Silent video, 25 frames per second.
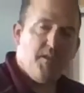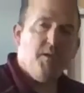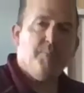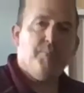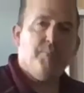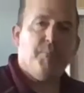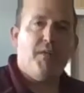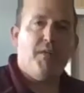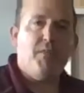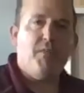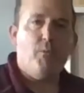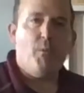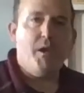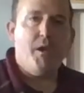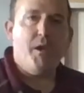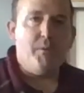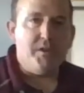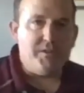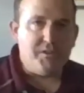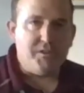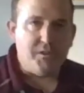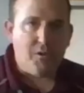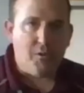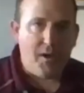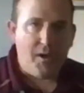By the way, we
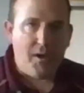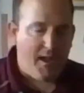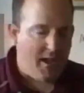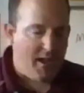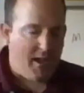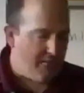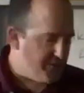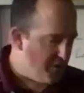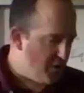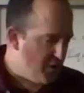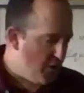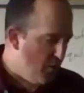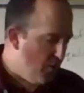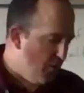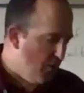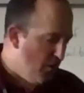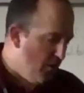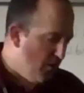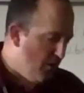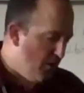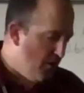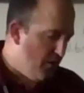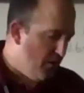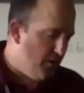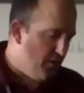don't have to go
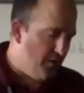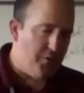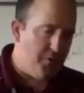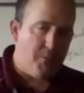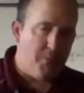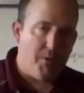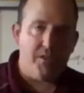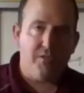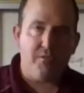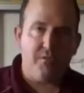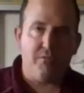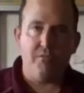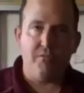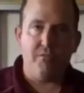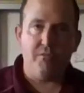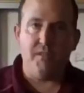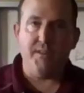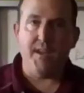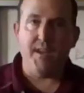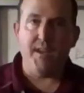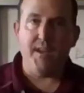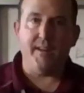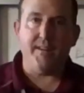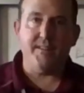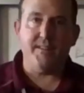all the way through the
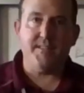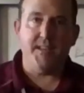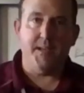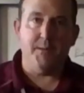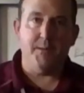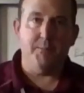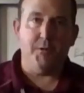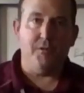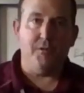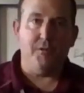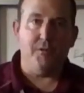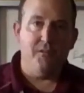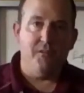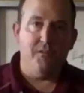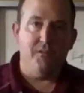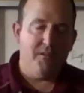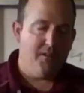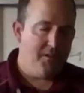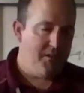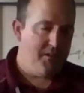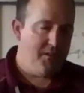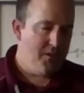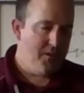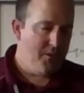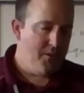data table.
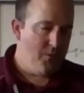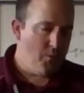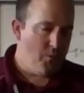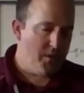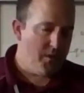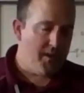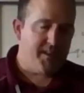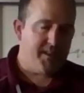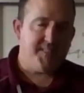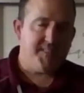We're going to